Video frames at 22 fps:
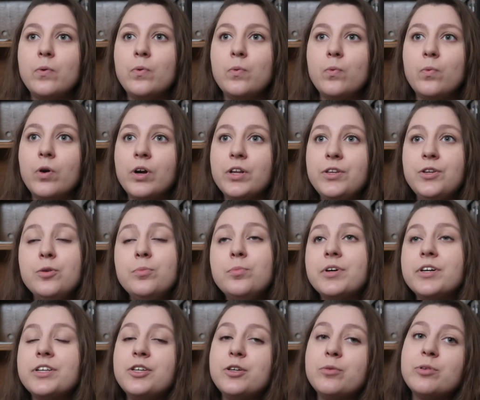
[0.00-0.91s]
what new
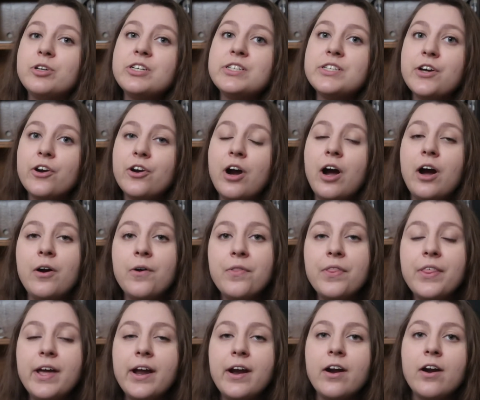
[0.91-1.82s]
booktubers are
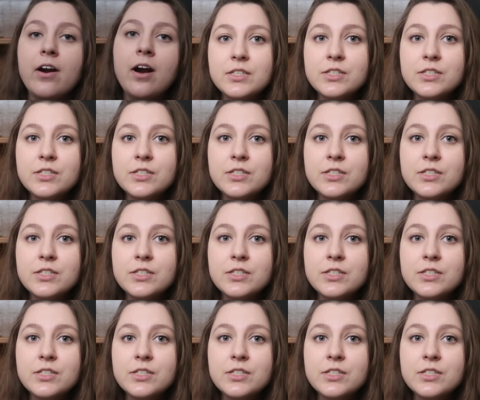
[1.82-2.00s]
out there.